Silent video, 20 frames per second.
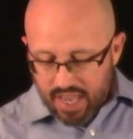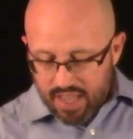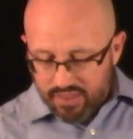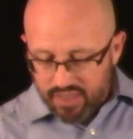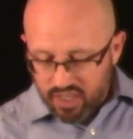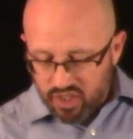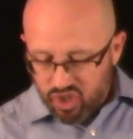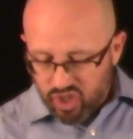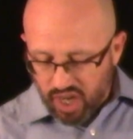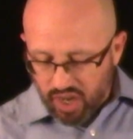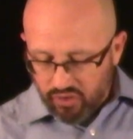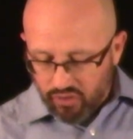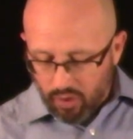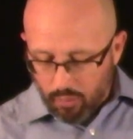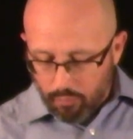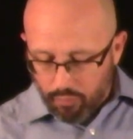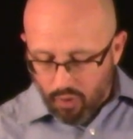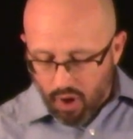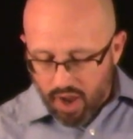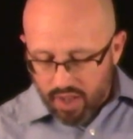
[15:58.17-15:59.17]
The jailer
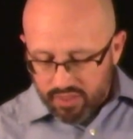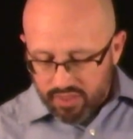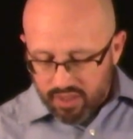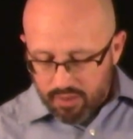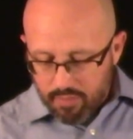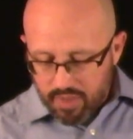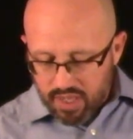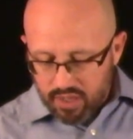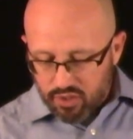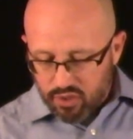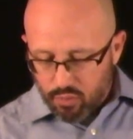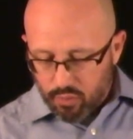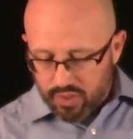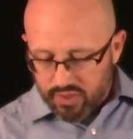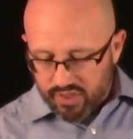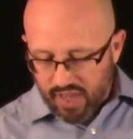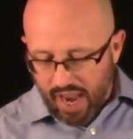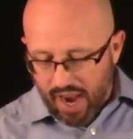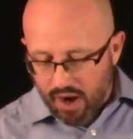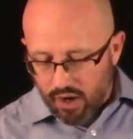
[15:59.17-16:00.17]
brought them into
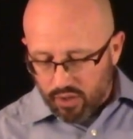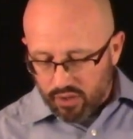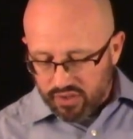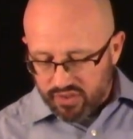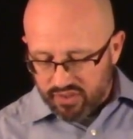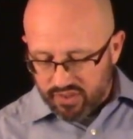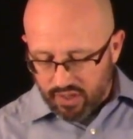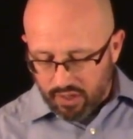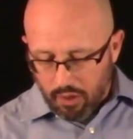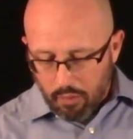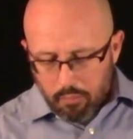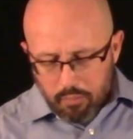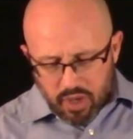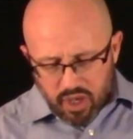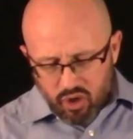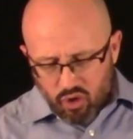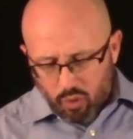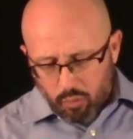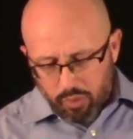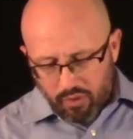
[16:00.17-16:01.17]
his house, set a
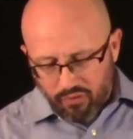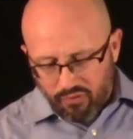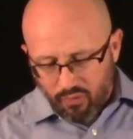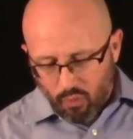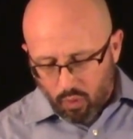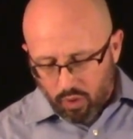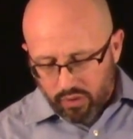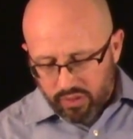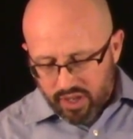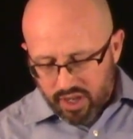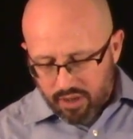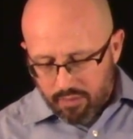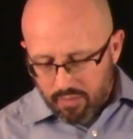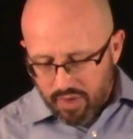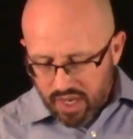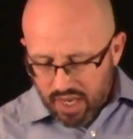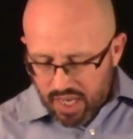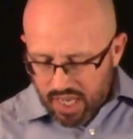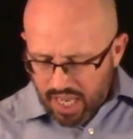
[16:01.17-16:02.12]
meal before them.